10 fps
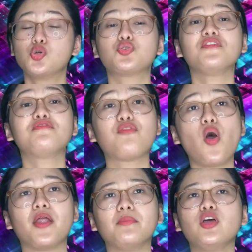to
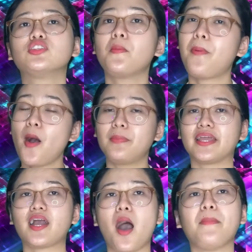inform the
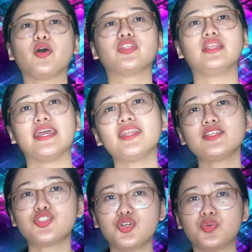public about the
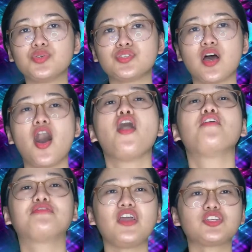latest news,
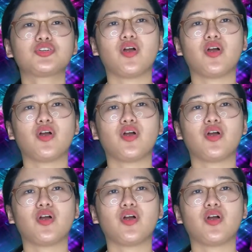feature